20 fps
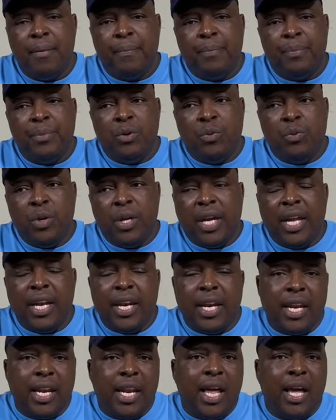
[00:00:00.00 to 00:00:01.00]
we can
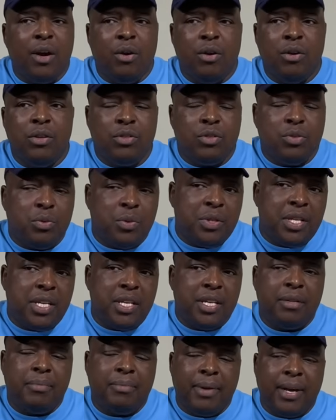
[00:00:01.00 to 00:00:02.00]
rely on to win the
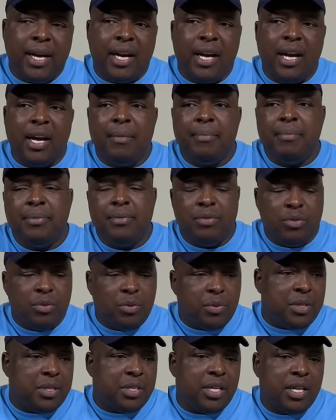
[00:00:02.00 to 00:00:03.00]
Nedbank Cup, to
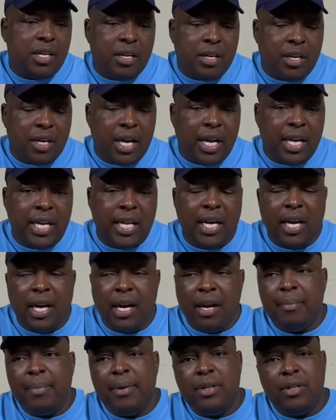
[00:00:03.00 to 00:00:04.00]
win the Carling
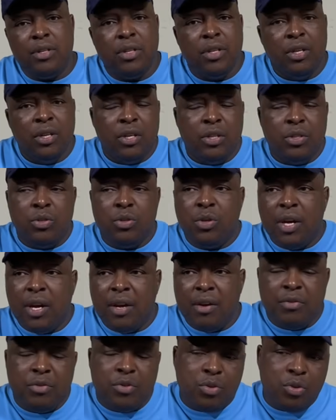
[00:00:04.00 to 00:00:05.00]
Cup, and to
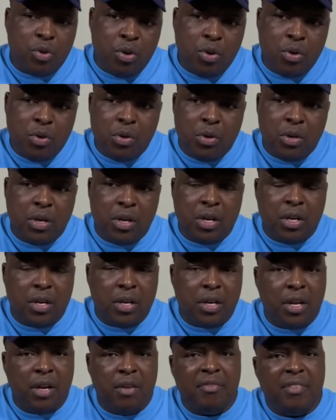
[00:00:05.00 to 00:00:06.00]
go
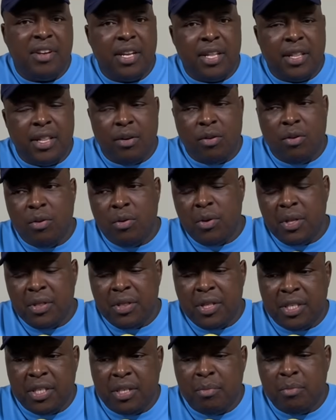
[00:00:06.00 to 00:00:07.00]
have another go at
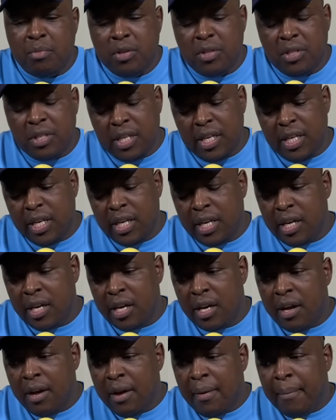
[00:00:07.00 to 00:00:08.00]
the Champions League.
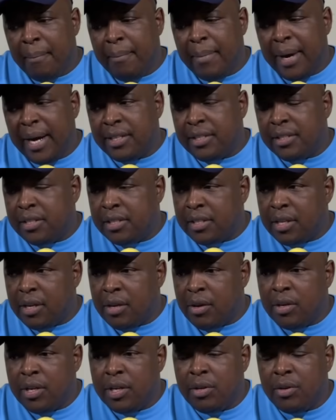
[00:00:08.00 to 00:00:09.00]
But
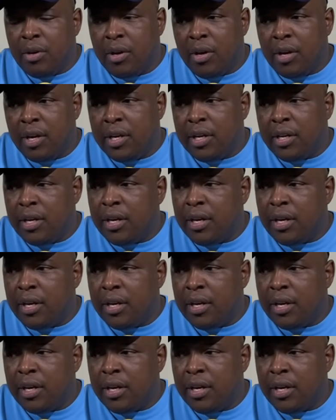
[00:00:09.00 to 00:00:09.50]
all in all,